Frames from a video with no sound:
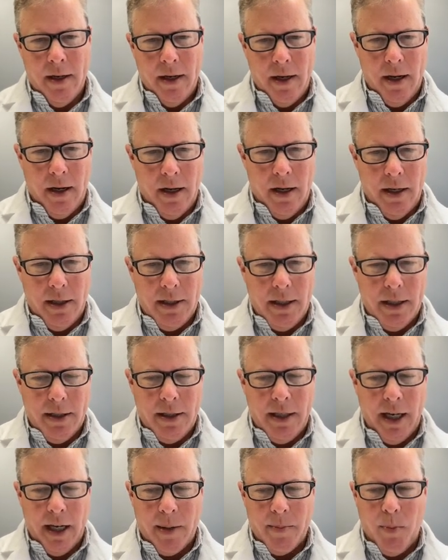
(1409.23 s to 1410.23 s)
to
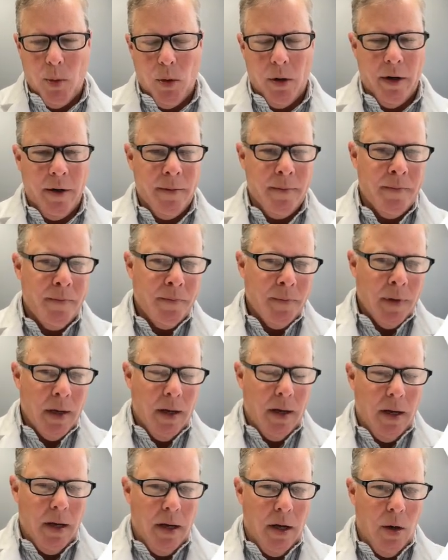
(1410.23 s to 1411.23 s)
tick-borne
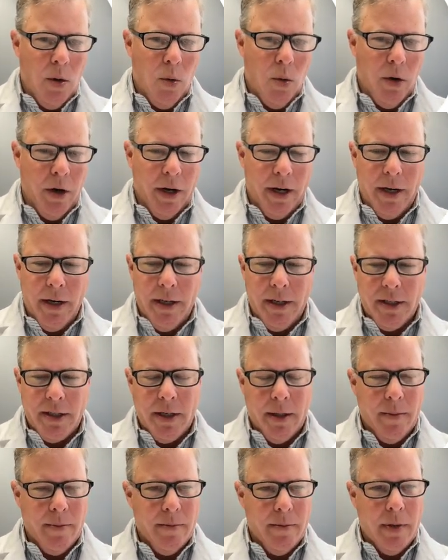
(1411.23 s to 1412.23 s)

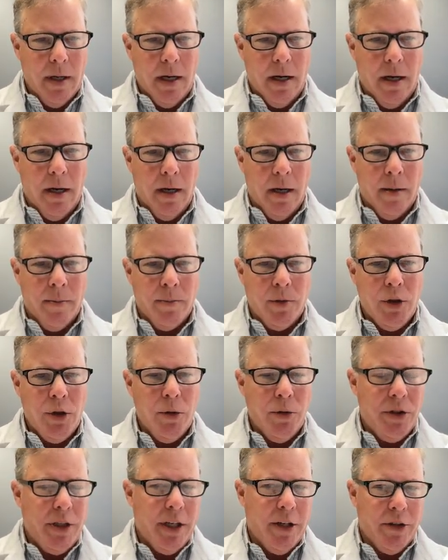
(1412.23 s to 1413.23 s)
organism,
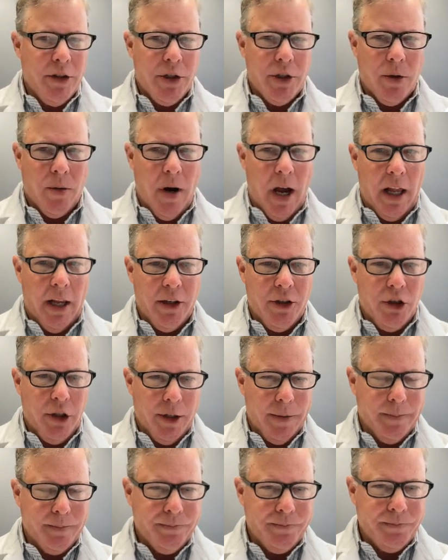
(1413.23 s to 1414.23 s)
two-tiered
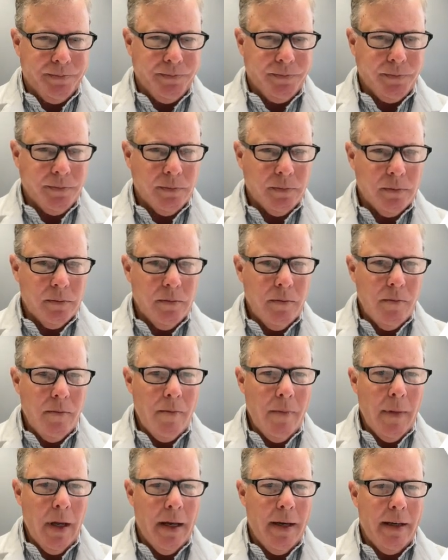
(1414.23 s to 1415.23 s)
serology.
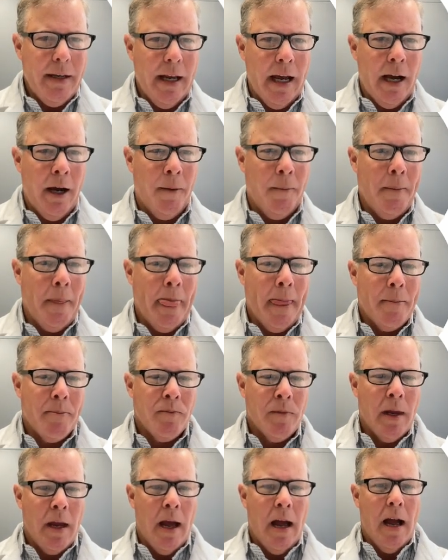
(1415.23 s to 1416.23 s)
Now,
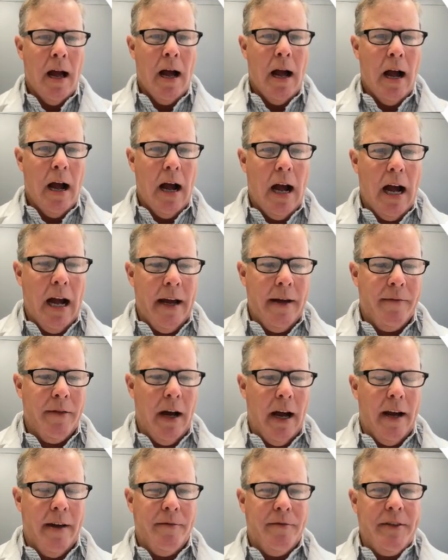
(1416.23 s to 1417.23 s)

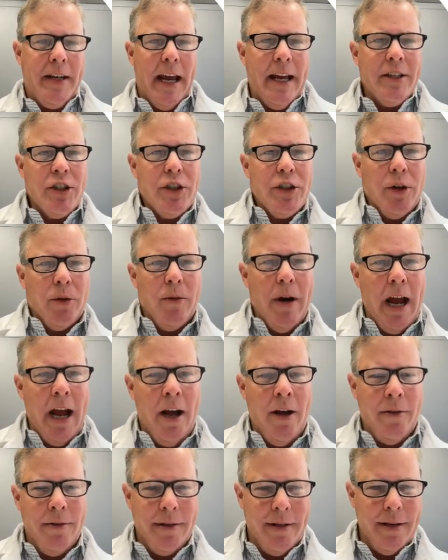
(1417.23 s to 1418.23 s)
I've danced
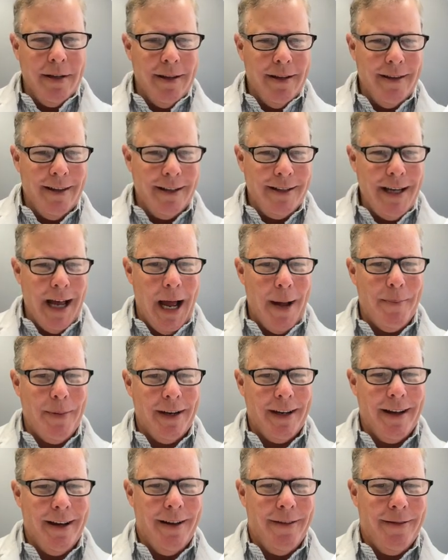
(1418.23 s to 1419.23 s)
around the
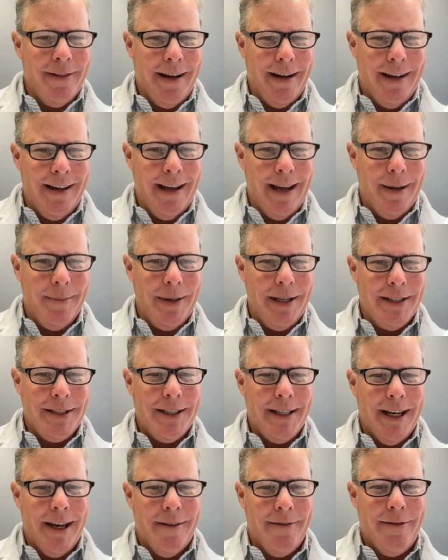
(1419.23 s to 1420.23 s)
topic of
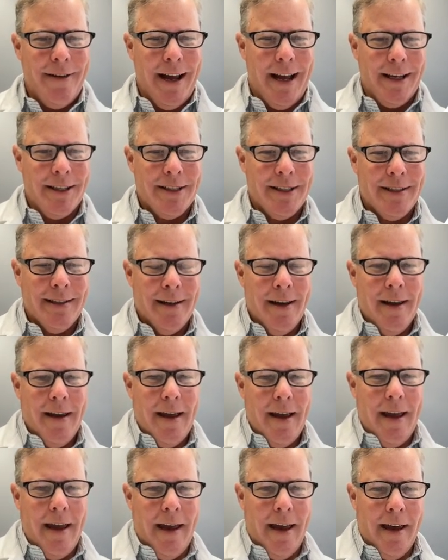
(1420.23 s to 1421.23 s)
ME/CFS,
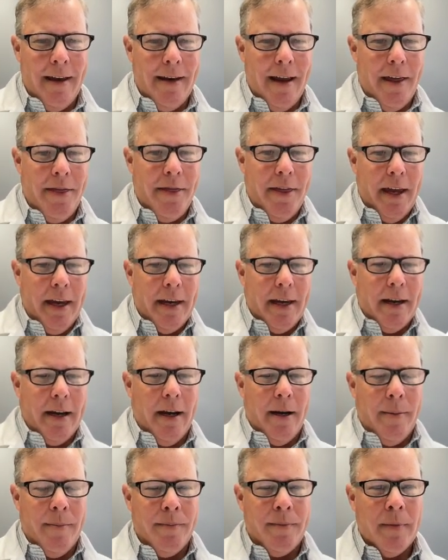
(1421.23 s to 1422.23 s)
and I think
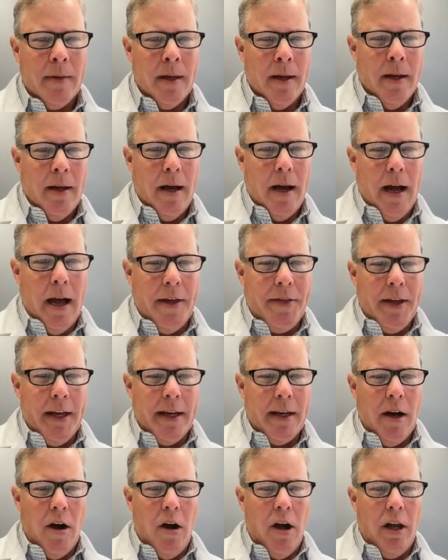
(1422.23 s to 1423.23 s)

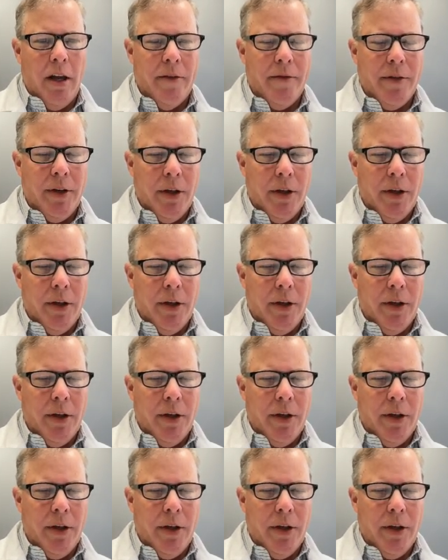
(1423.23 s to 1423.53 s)
all of